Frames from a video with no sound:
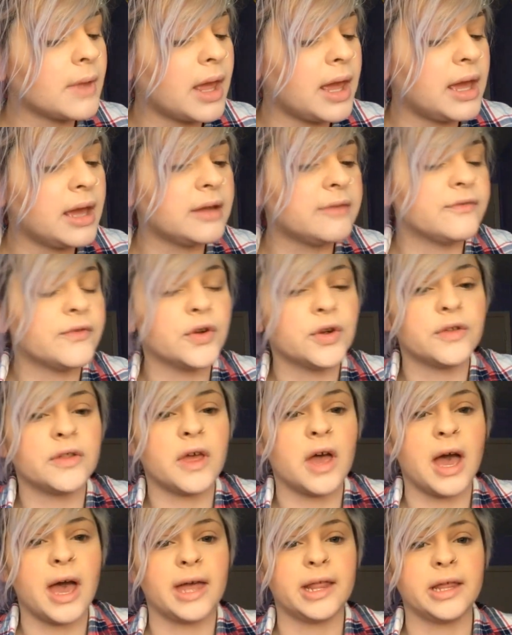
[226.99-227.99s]
And for the
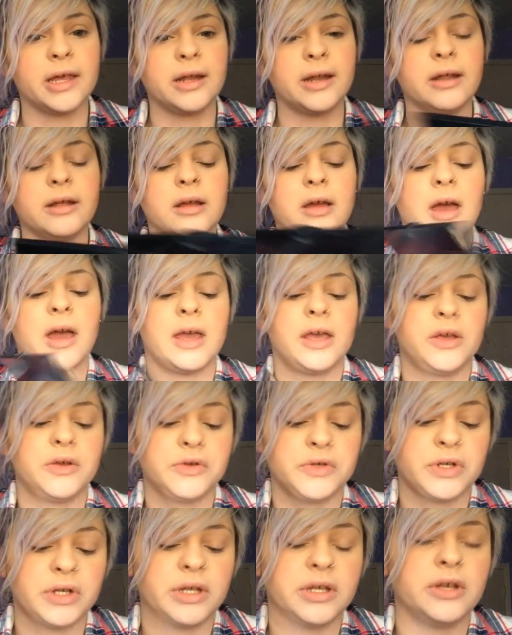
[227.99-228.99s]
highlighting, I
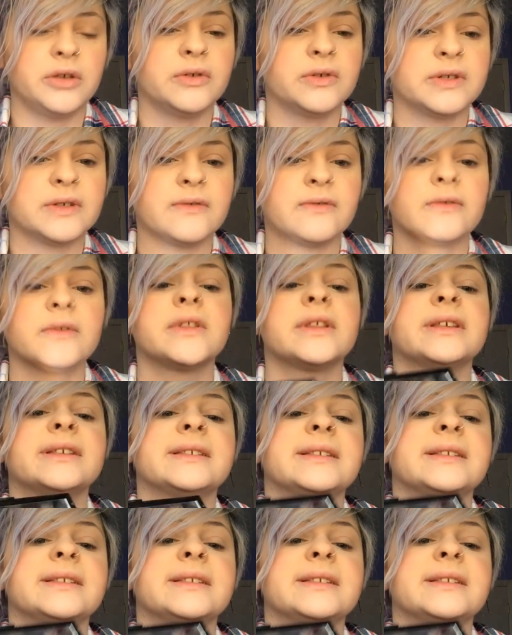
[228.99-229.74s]
usually use the